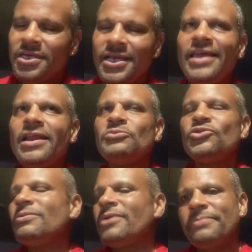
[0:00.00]
it. Hey, and I'm
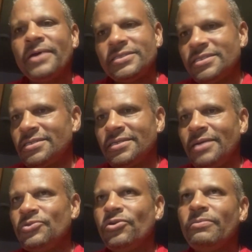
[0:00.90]
doing my best.
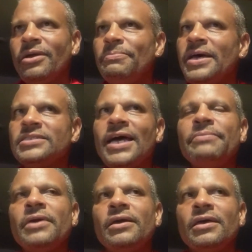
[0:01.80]
I'm doing my best.
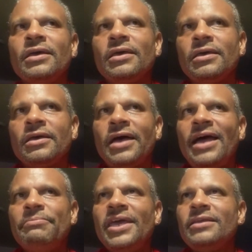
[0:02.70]
I
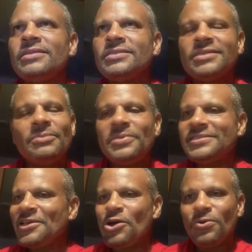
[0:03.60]
make this up as
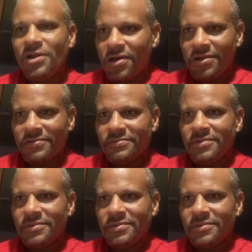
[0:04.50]
I go along.